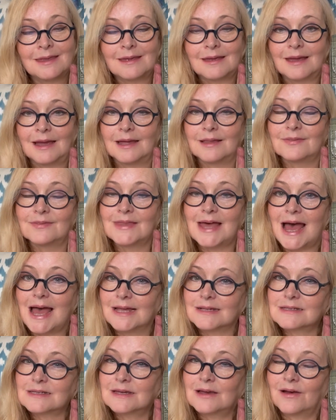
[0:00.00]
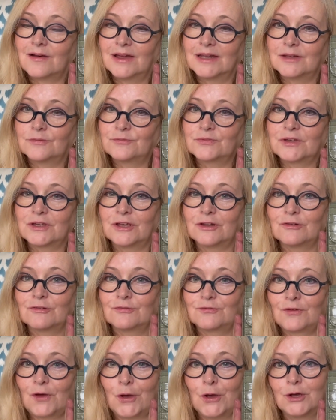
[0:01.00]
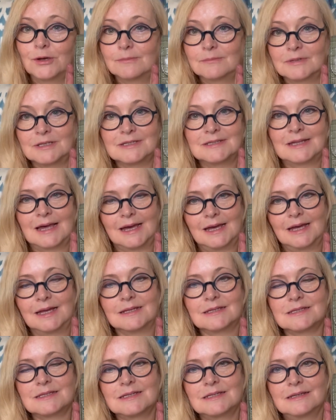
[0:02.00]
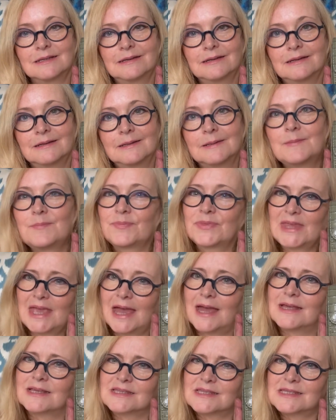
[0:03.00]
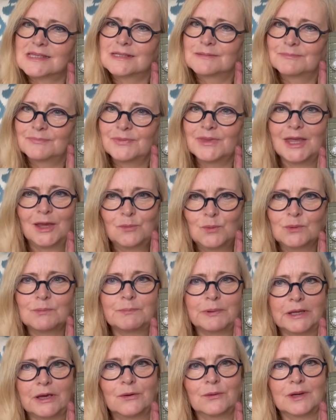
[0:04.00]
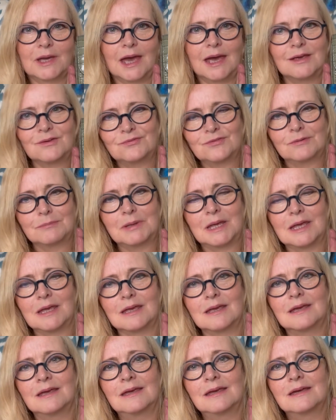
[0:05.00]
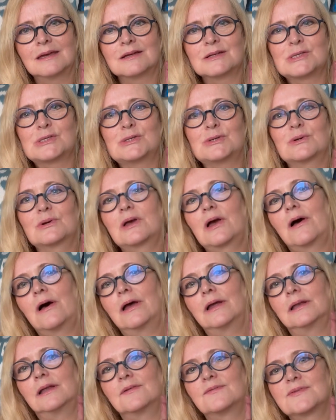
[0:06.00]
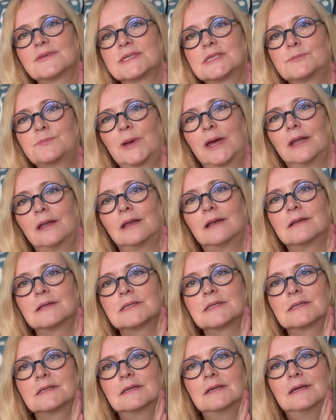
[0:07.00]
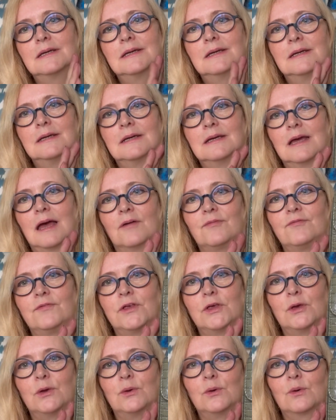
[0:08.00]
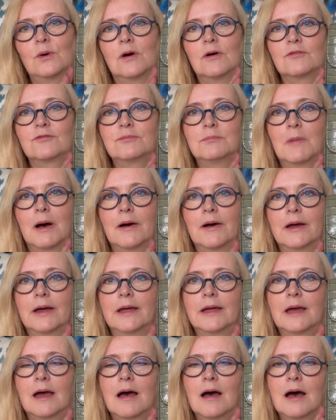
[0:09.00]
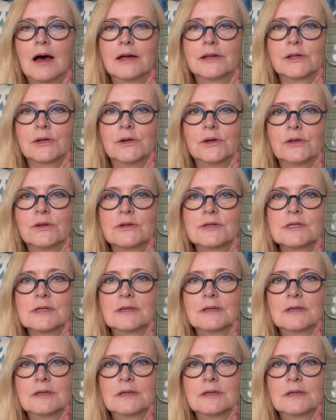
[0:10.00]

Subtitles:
And that kind of confirmed that, yes, it would be okay for me to kind of spend a few of my hard-earned